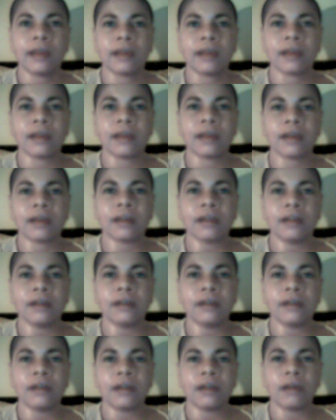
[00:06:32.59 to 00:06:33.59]
and
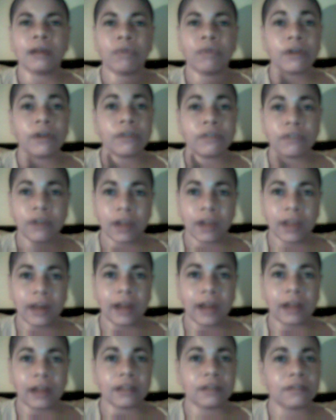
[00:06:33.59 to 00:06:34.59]
I'm gonna stick it
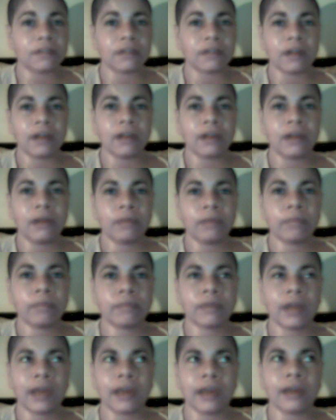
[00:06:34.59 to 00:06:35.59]
out this time.
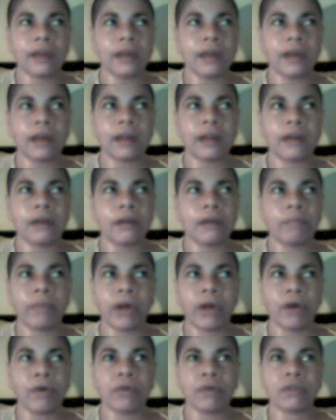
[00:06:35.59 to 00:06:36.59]
Like,
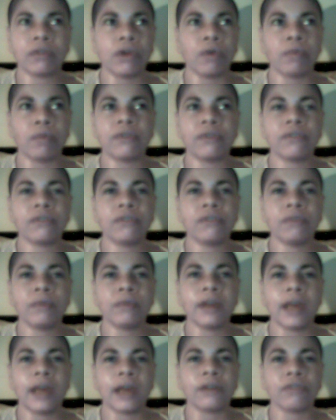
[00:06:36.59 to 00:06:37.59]
my whole thing was to
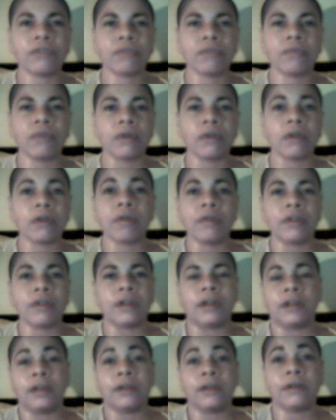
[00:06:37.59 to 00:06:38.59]
be natural for longer than
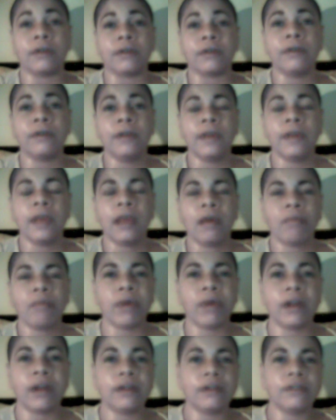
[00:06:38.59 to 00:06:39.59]
a year,
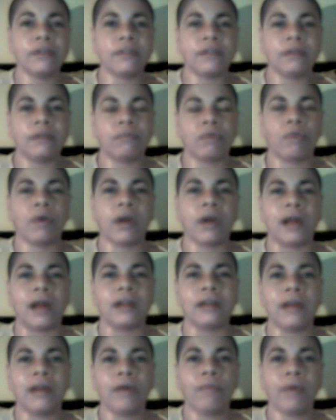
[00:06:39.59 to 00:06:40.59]
but it didn't seem to work out
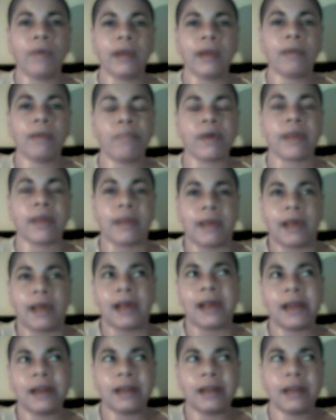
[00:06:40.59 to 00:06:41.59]
that way. But
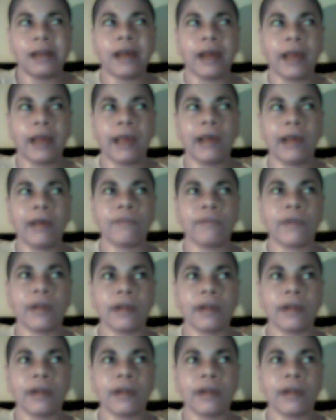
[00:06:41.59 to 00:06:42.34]
I have